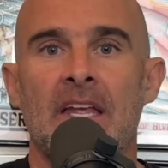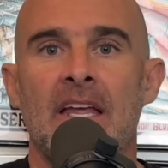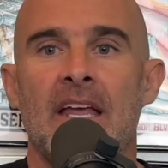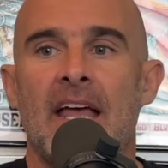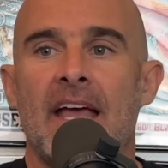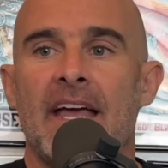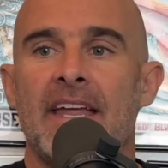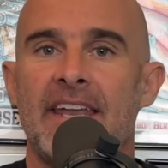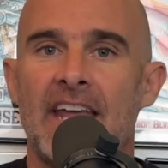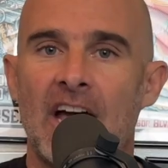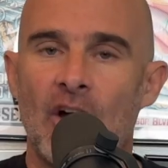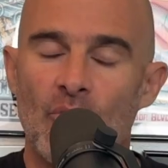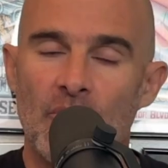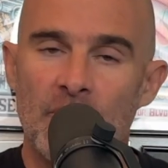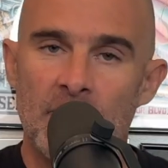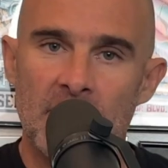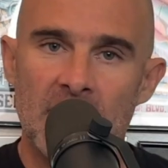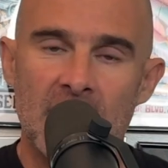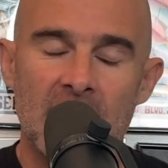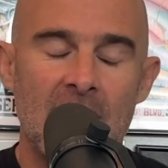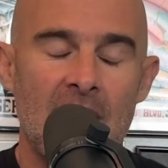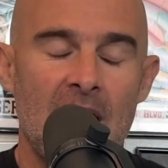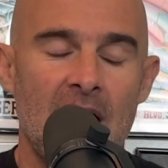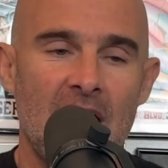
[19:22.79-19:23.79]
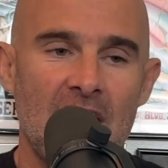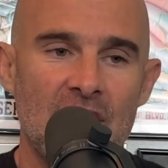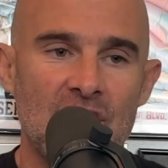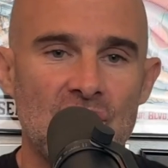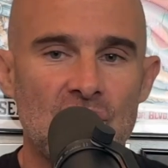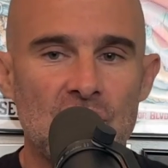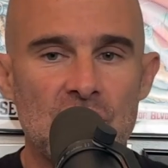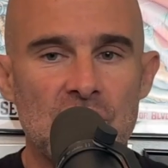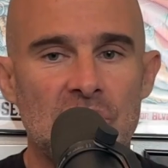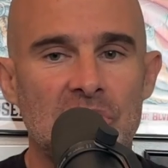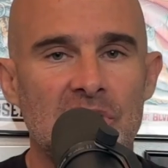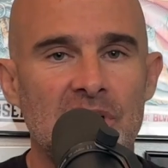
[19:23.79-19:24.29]
And now with me, I
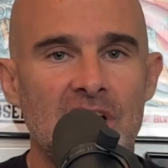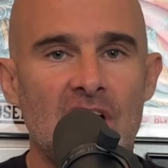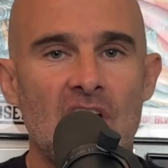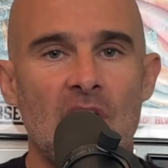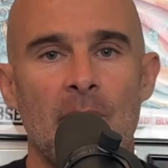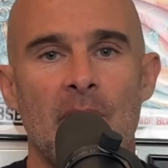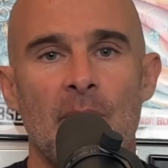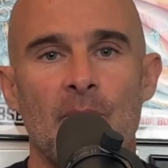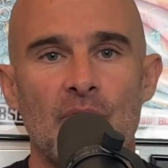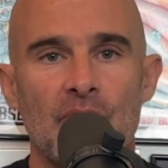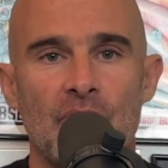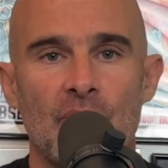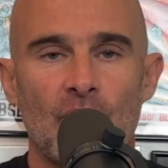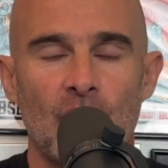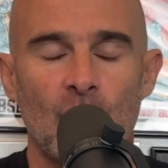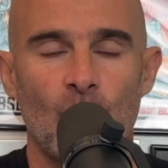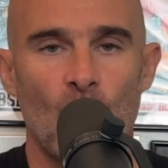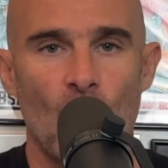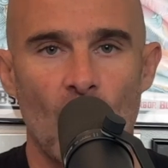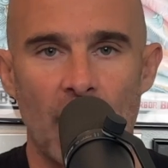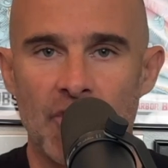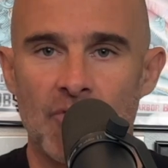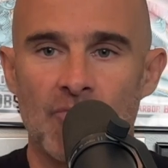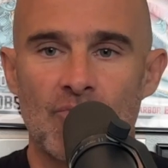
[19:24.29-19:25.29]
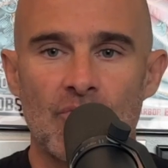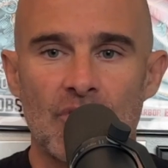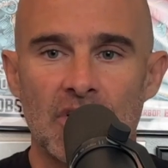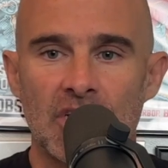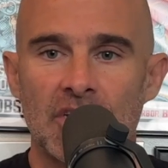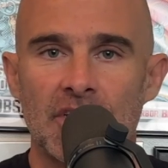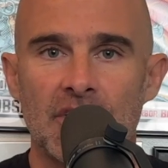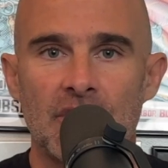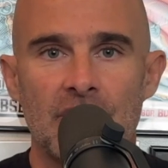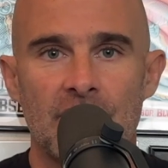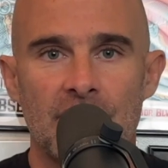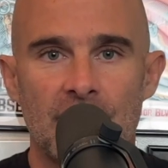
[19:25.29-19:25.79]
usually come up with one
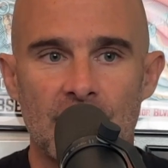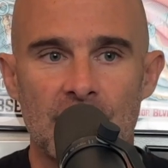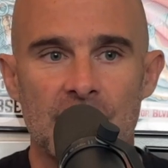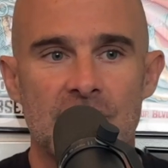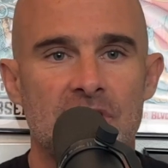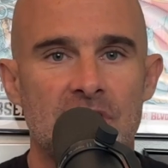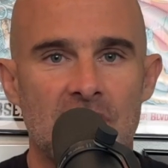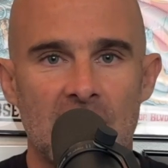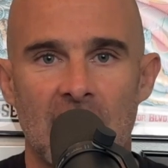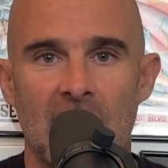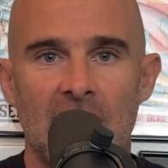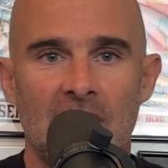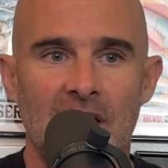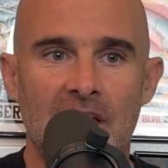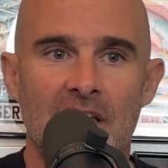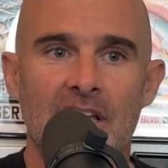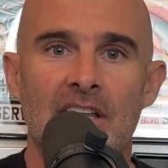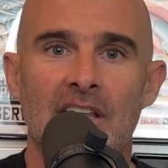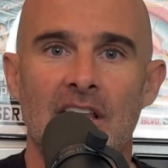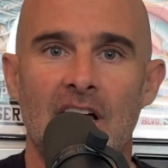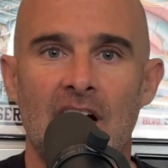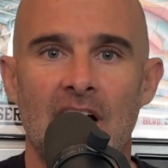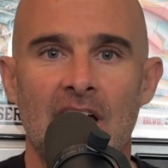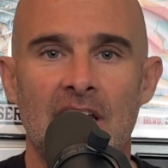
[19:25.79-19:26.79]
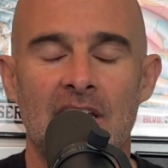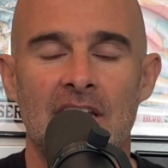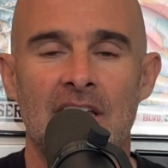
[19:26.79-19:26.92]
really good verse that I like a lot.